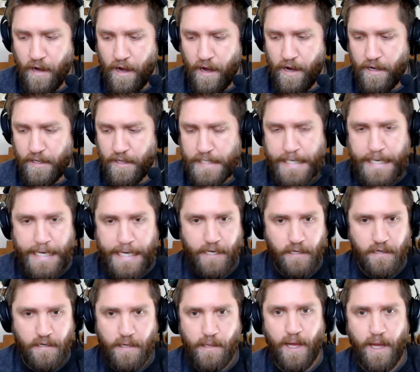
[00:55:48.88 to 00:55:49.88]
uh,
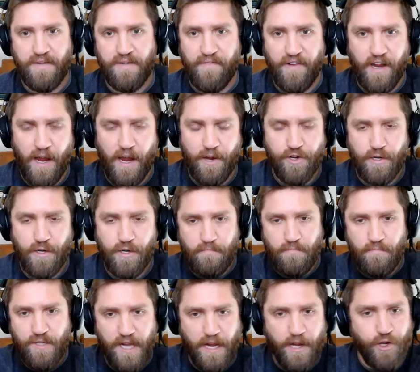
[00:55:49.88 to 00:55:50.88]
tiered
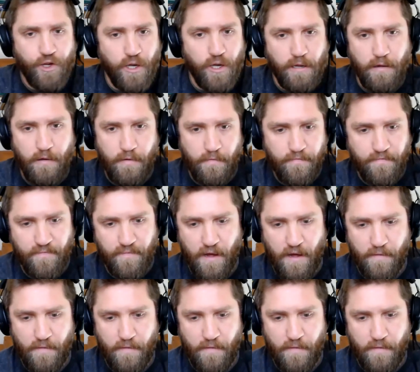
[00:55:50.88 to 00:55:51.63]
classification staging of,